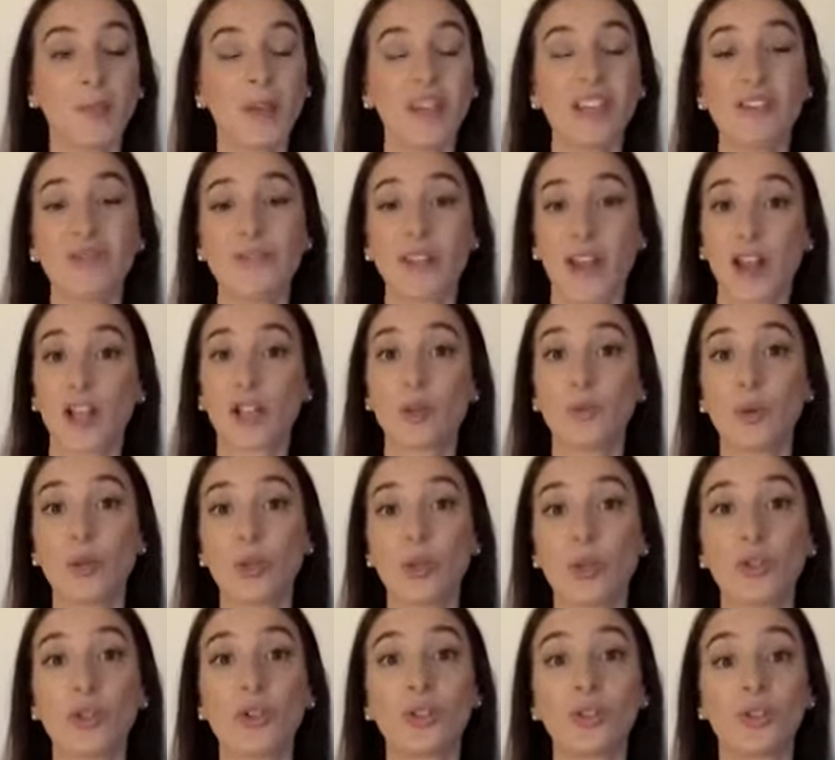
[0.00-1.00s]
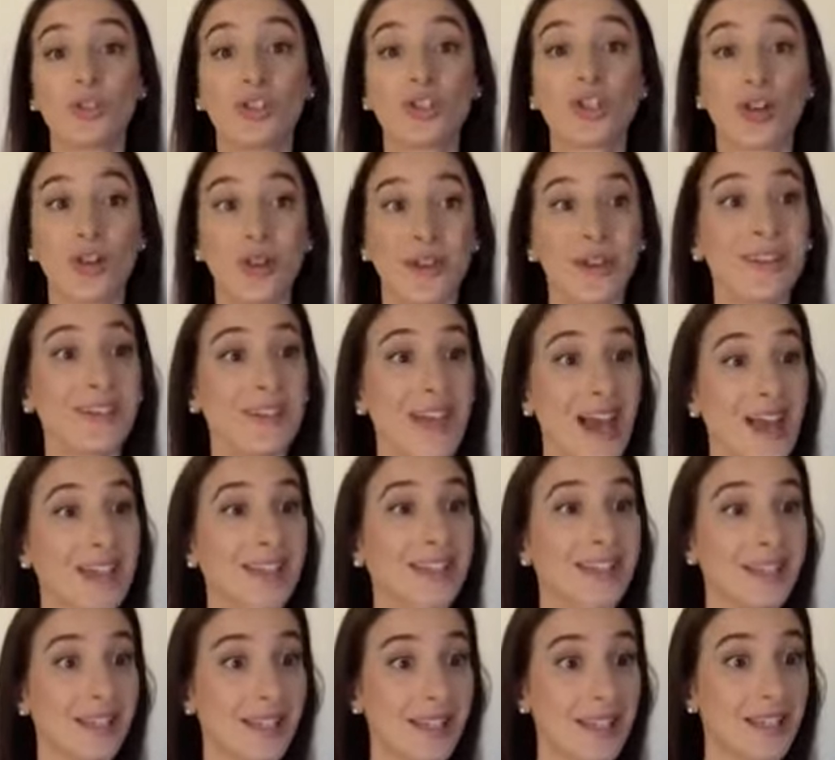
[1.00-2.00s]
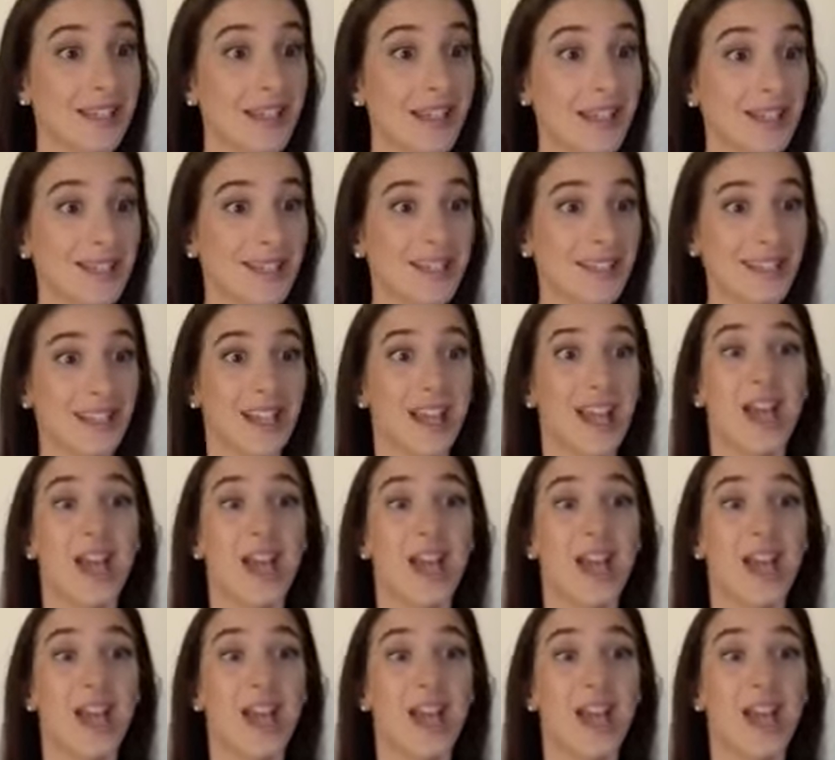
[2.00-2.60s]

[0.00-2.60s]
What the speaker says: be available during that season.